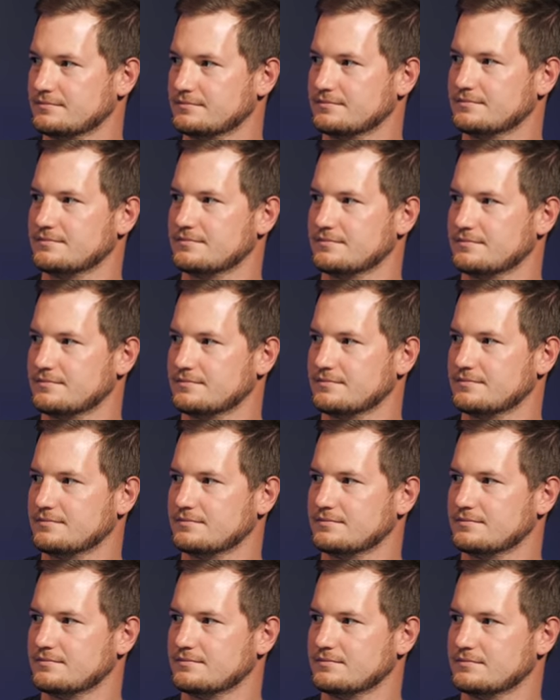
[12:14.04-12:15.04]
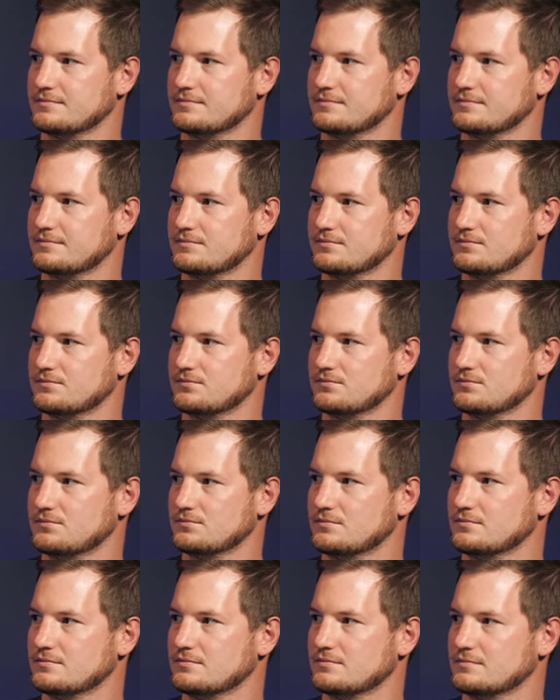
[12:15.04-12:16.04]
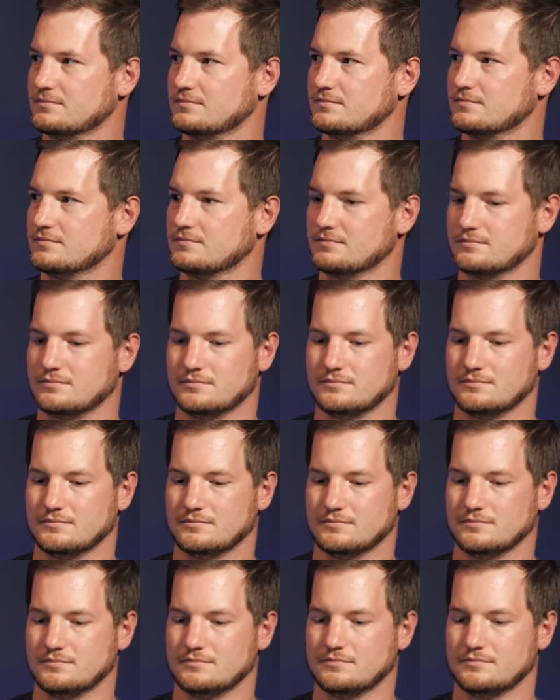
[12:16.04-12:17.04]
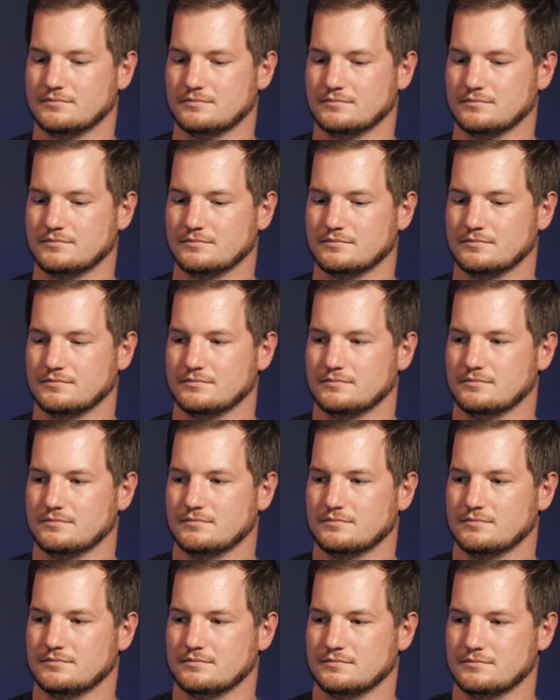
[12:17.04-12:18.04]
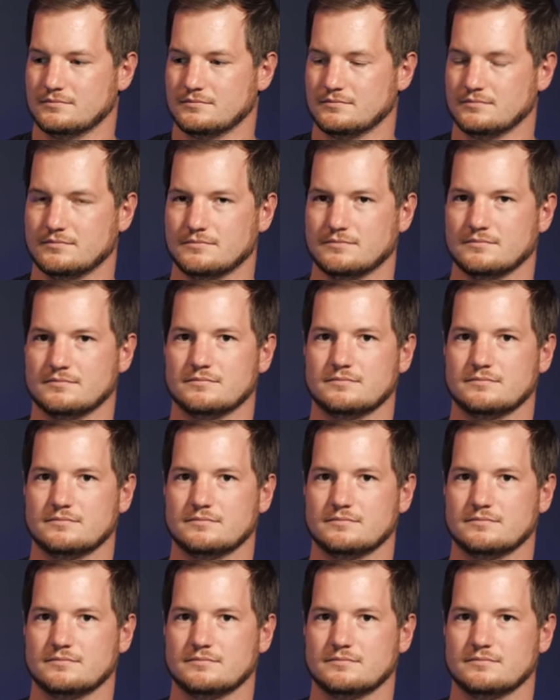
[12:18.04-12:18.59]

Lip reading: This person isn't speaking.